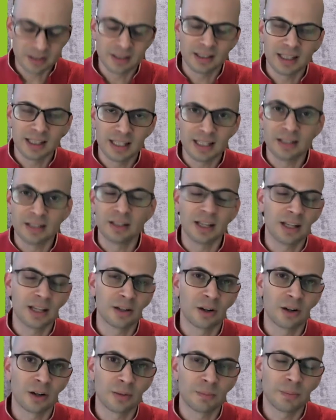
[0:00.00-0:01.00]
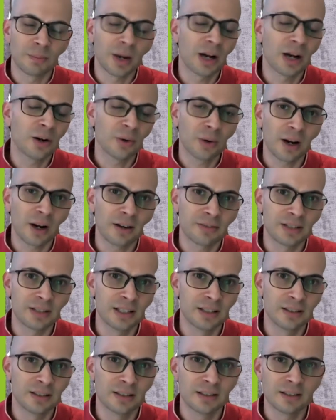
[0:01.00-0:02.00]
In our paragraph
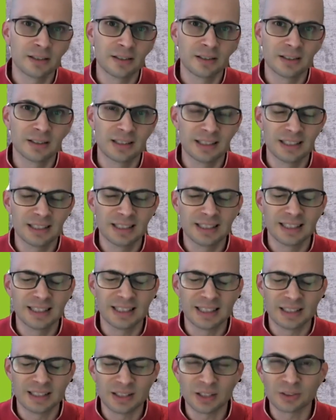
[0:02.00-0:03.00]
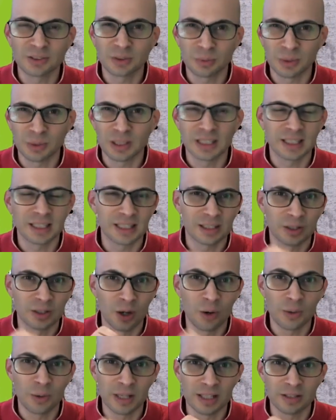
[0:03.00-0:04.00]
here, it doesn't really go
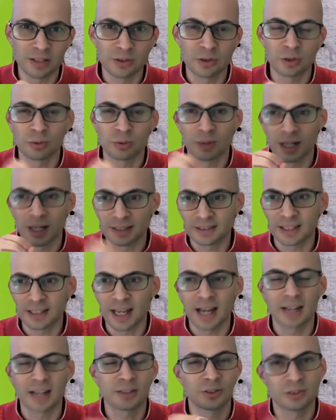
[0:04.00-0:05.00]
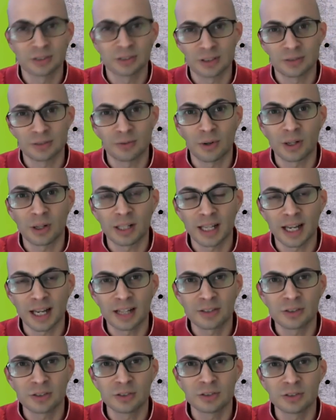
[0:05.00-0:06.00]
into rising actions and falling
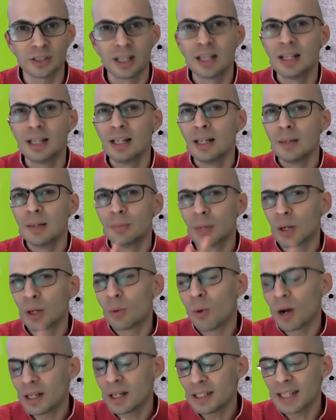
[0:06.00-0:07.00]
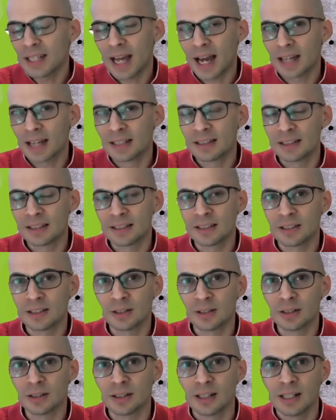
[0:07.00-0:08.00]
actions, but I wanted to add it in
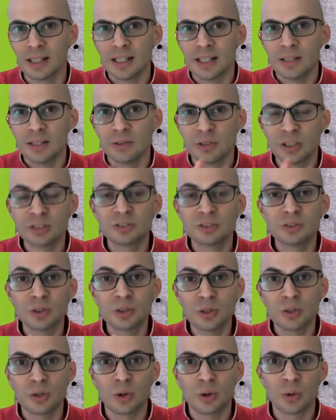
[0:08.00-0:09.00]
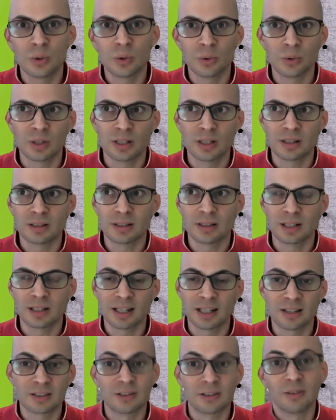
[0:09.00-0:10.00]
here just so you know
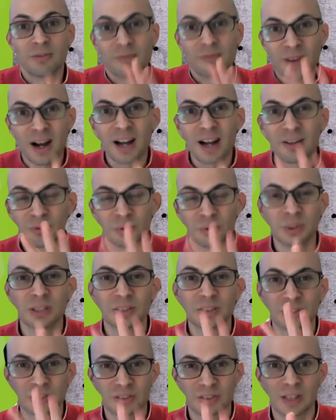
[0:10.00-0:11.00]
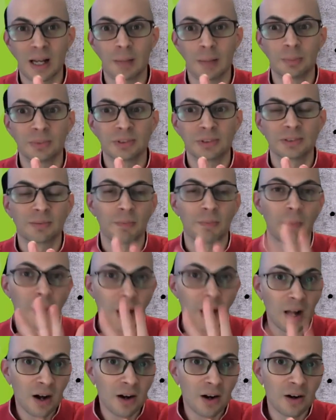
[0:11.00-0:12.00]
the 5 real steps
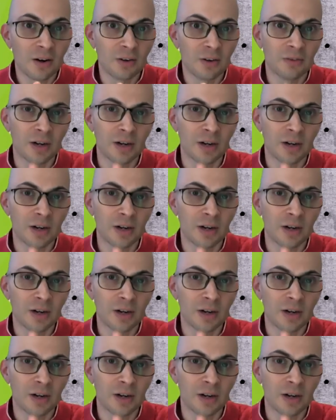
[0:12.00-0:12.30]
of